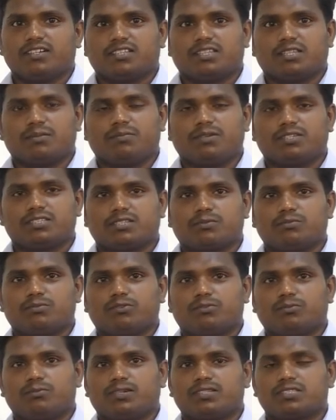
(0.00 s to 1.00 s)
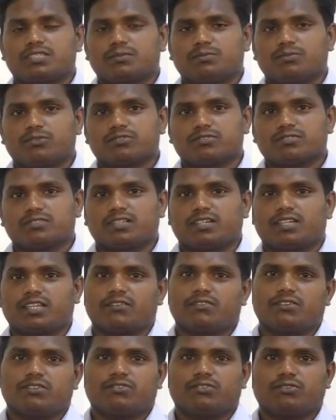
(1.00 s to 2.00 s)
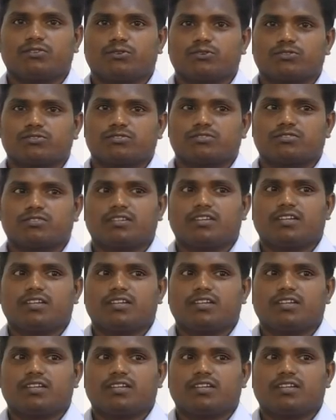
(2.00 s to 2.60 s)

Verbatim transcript: the basic basic books that everyone knows.